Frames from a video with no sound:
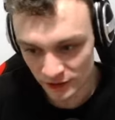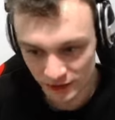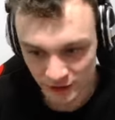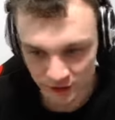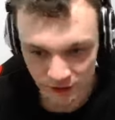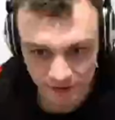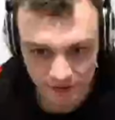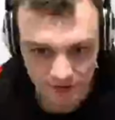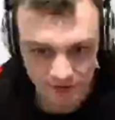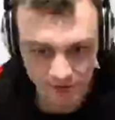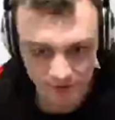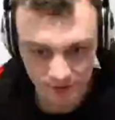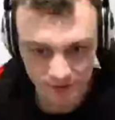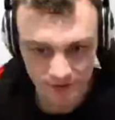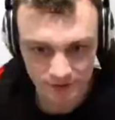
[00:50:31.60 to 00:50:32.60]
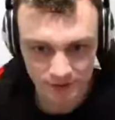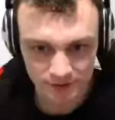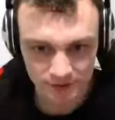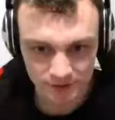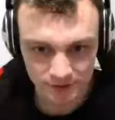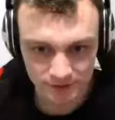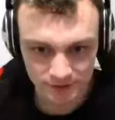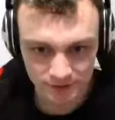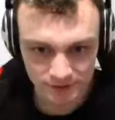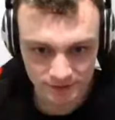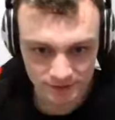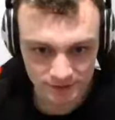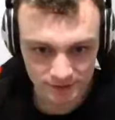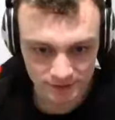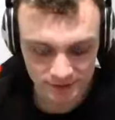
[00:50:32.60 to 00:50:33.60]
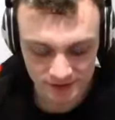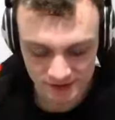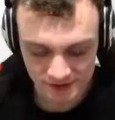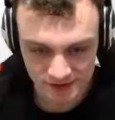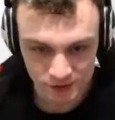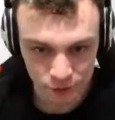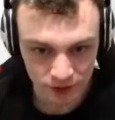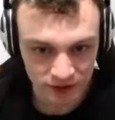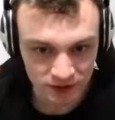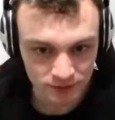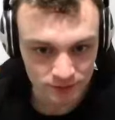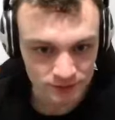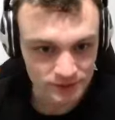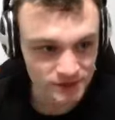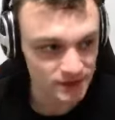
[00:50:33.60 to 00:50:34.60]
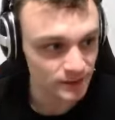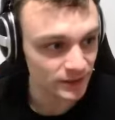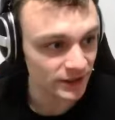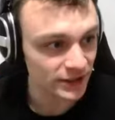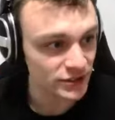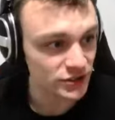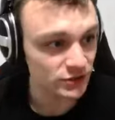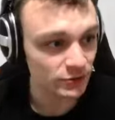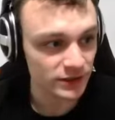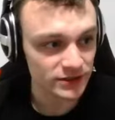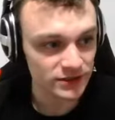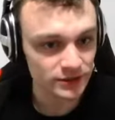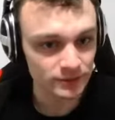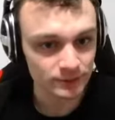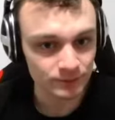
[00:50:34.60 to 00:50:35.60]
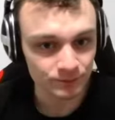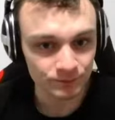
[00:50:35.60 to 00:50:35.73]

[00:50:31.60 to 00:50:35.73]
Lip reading: on. This is the random simulation right here.